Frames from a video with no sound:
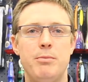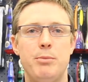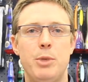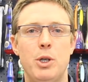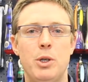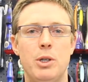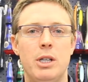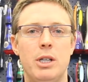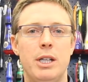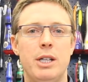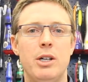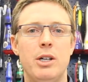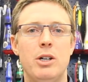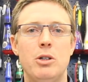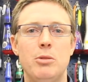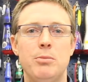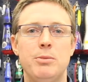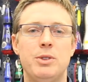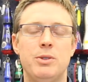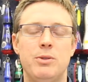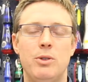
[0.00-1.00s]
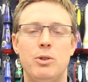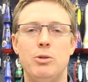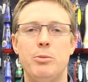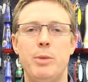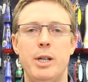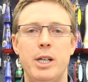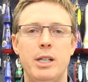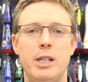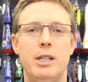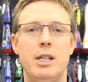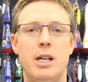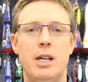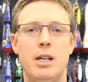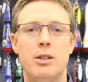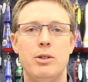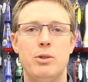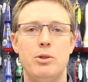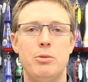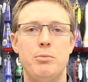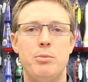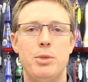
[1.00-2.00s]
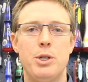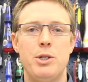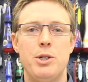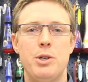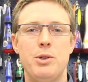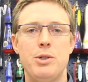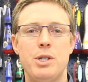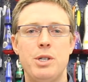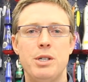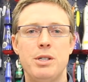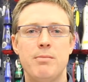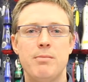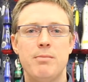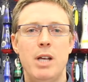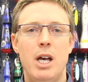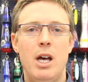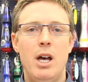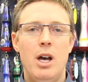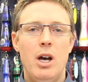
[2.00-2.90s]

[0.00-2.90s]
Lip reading: Berkeley Golds have all been good producers.